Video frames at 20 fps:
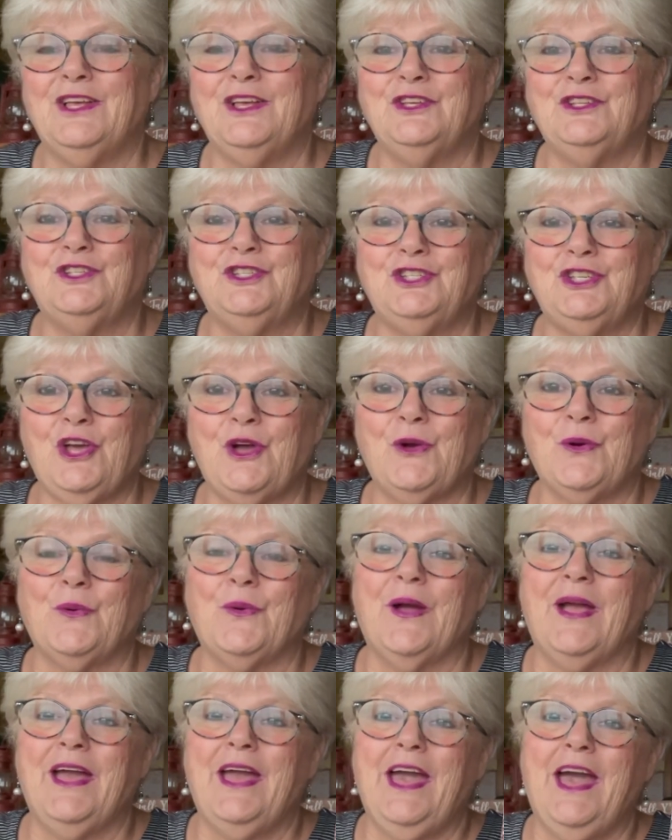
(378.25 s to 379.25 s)

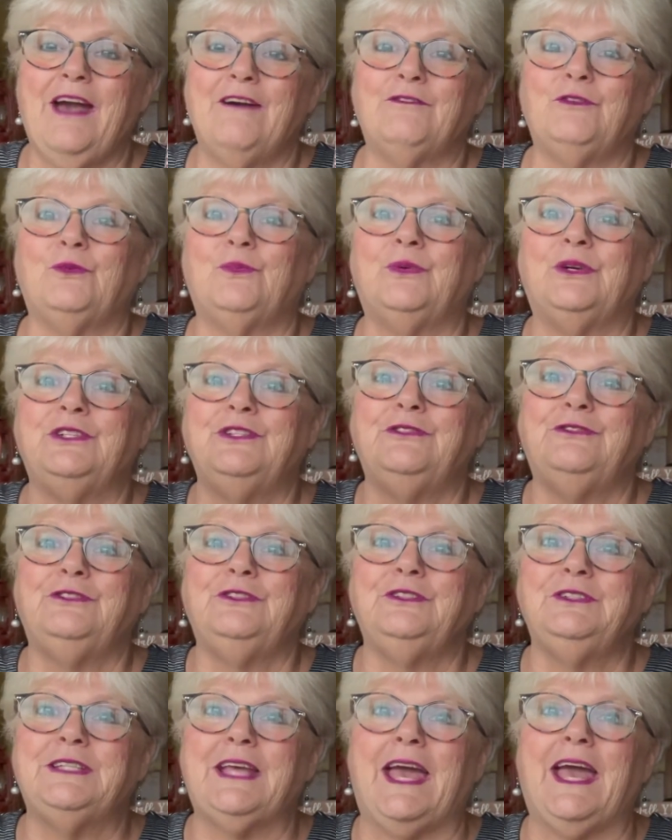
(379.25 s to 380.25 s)
So have a
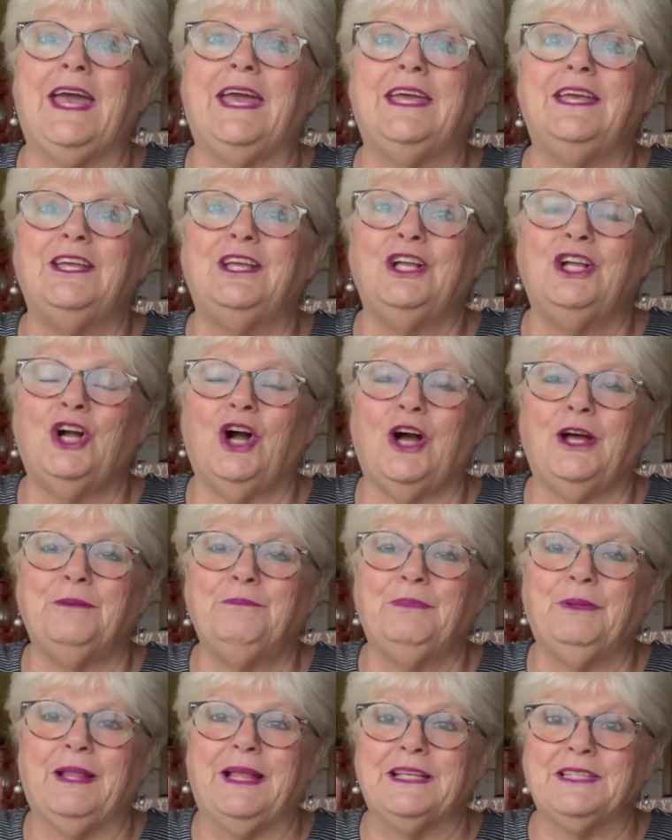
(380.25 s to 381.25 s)
wonderful day.
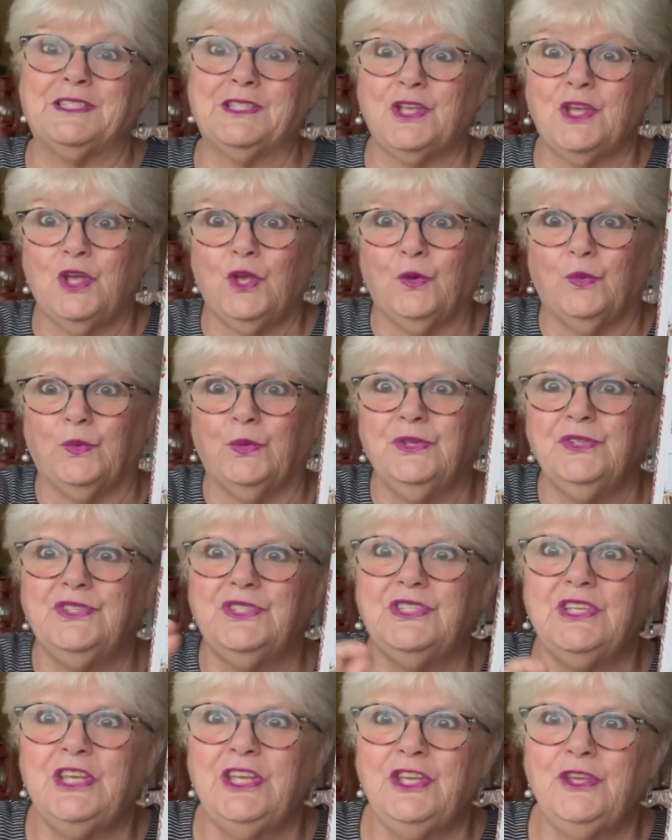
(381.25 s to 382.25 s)
God bless. We'll
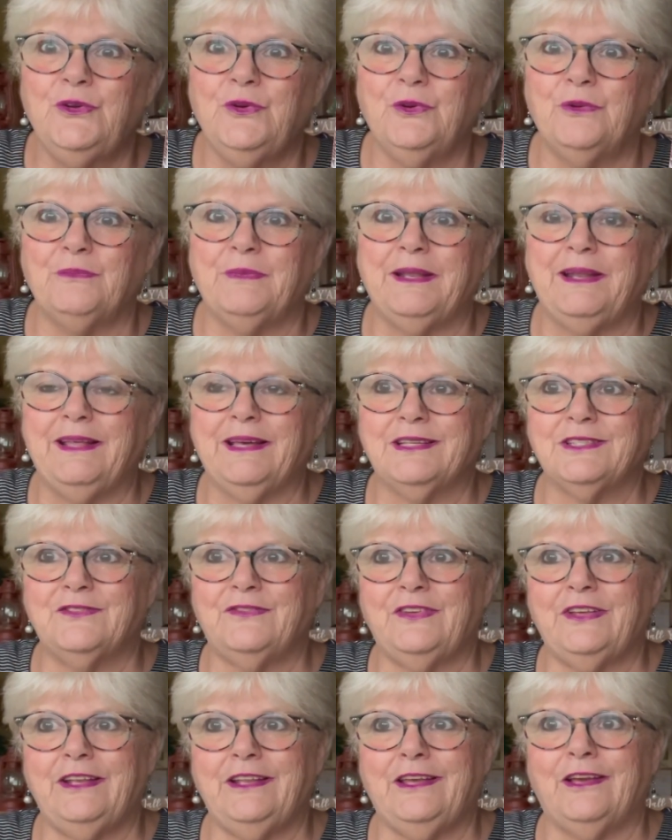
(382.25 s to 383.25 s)
see you in my next
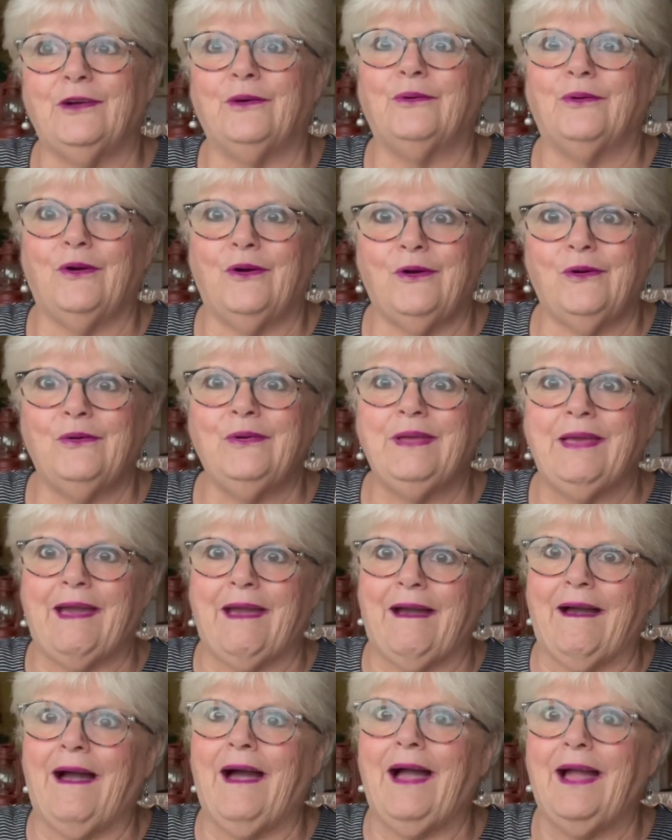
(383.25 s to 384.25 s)
video. Oh
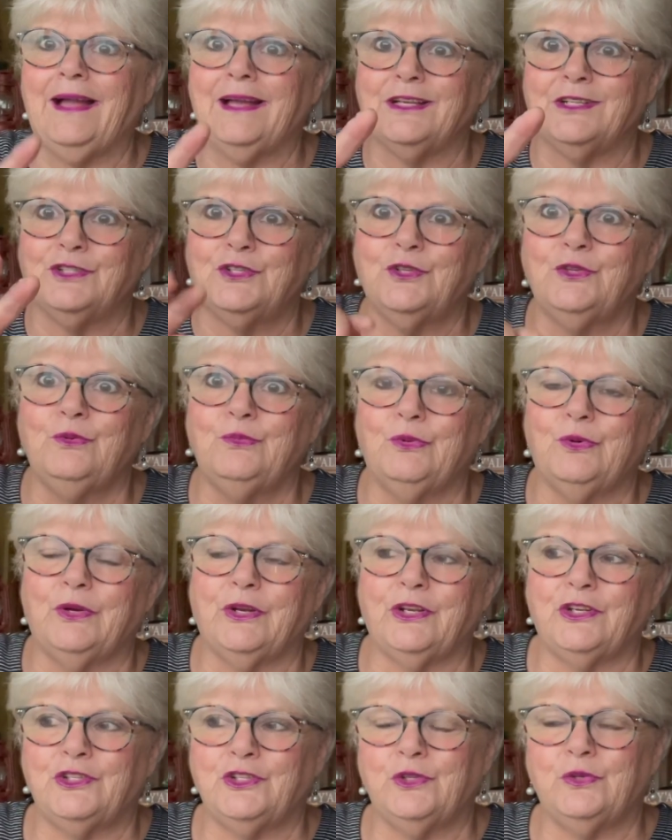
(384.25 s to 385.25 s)
yeah, I got two more
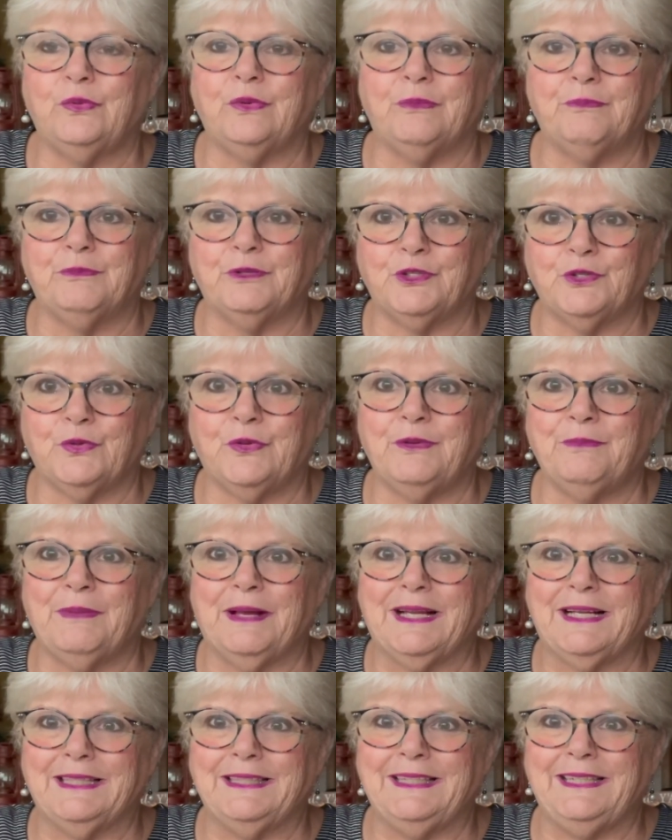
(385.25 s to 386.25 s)
to do in between
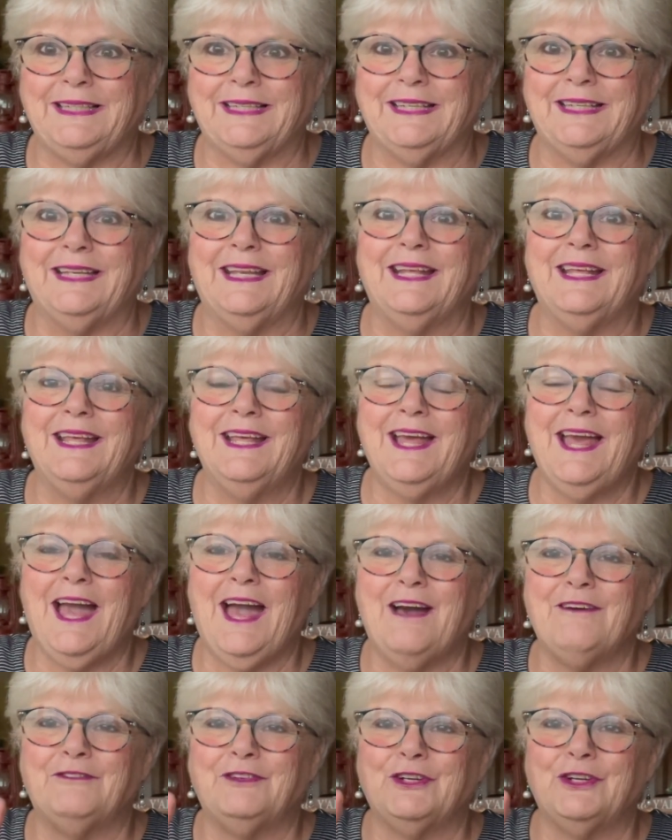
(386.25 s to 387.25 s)
my cleaning.
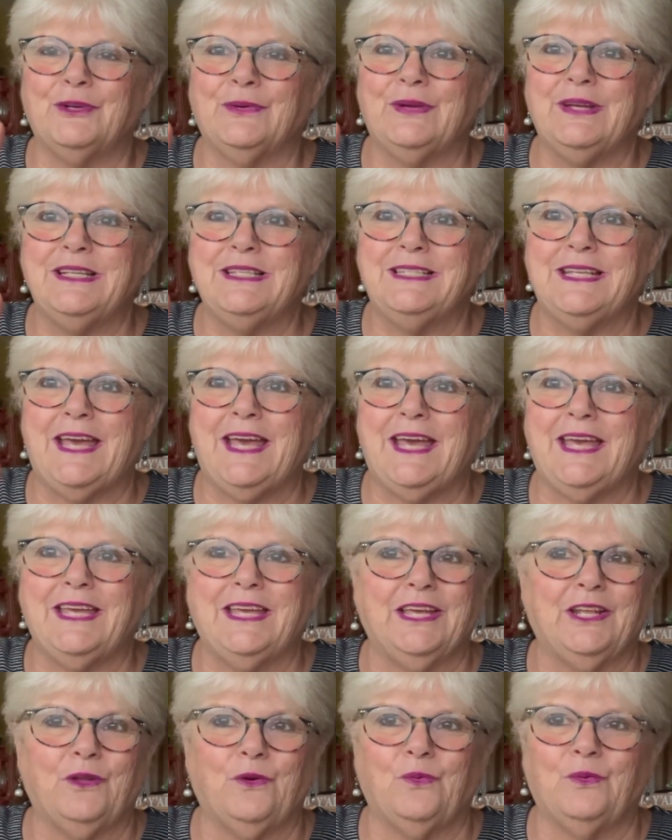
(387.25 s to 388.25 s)
Have a great day
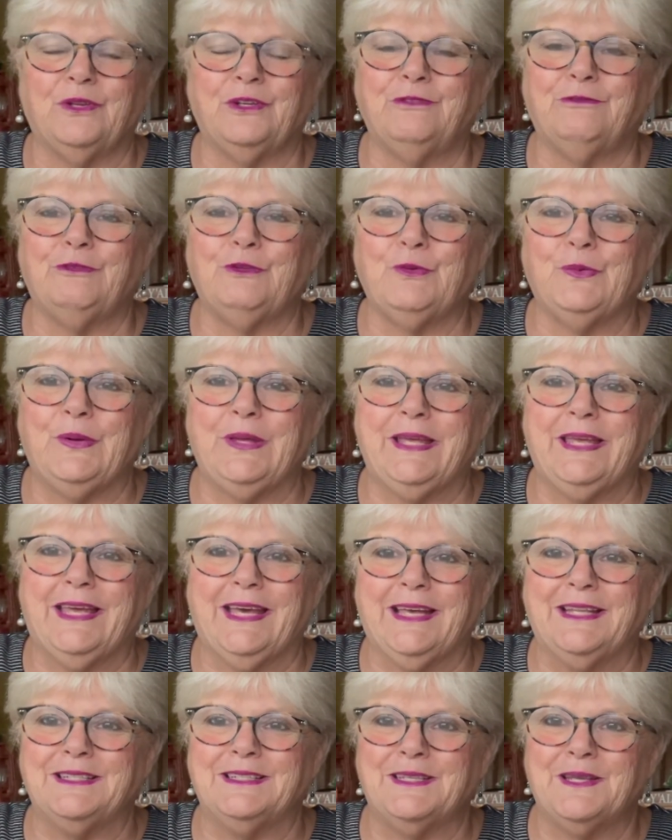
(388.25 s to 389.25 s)
and a wonderful
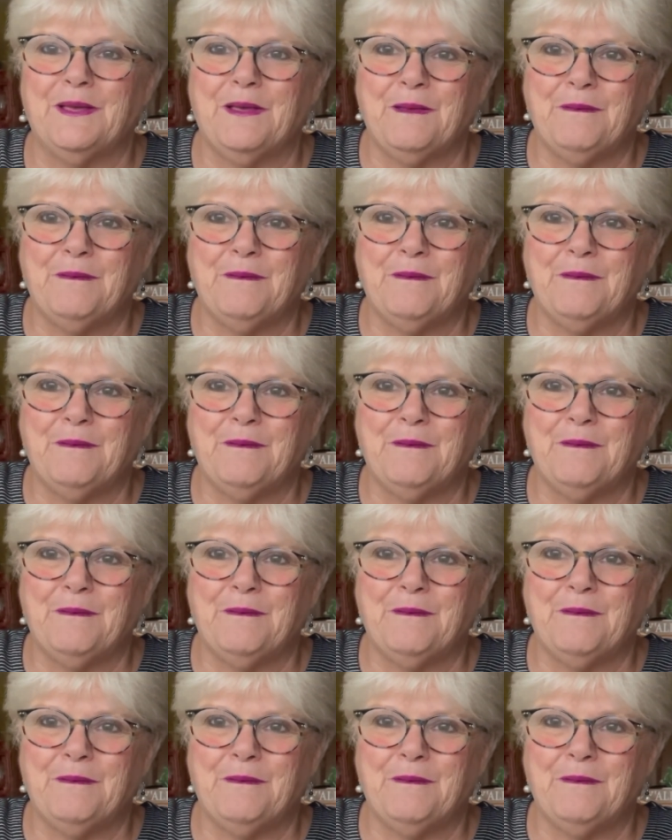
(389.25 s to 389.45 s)
weekend.